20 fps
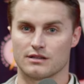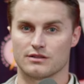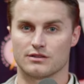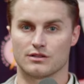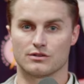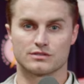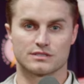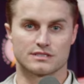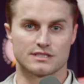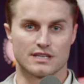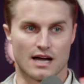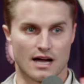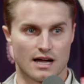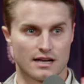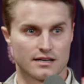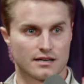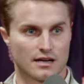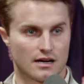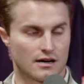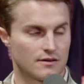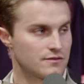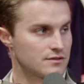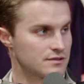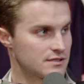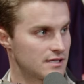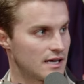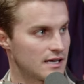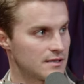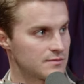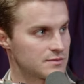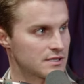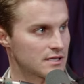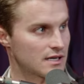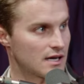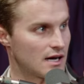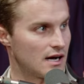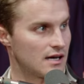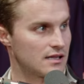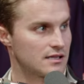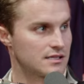those non-conference games in
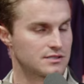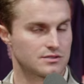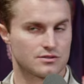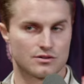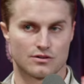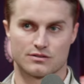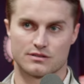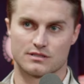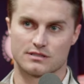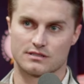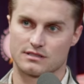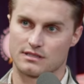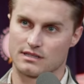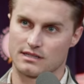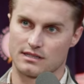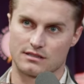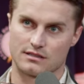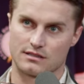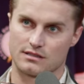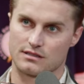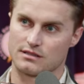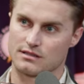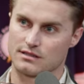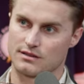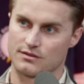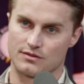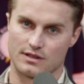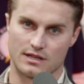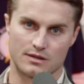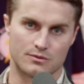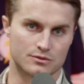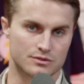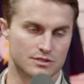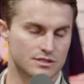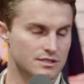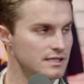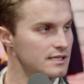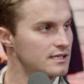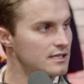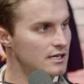college are they will
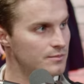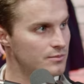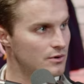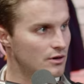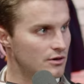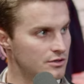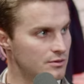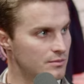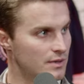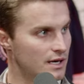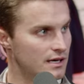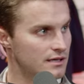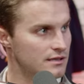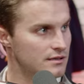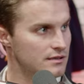sneak up on you, man.